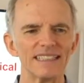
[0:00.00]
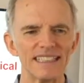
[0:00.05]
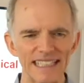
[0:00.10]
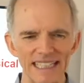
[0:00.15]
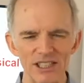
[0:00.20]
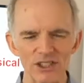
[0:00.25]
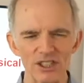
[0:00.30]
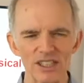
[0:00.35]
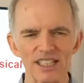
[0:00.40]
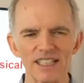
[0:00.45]

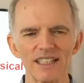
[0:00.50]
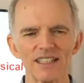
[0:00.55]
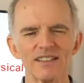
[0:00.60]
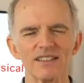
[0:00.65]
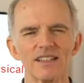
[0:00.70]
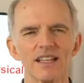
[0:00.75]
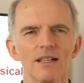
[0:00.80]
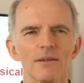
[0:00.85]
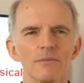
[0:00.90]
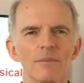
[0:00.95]

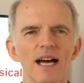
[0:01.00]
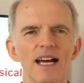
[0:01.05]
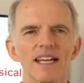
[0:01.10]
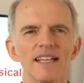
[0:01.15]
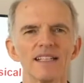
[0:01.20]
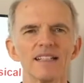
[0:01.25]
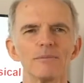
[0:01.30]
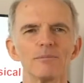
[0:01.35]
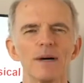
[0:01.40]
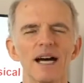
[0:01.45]
teachings and
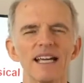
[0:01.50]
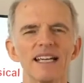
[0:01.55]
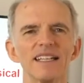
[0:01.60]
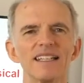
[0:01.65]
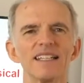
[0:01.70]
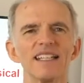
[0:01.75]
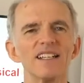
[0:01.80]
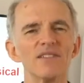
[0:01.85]
my, my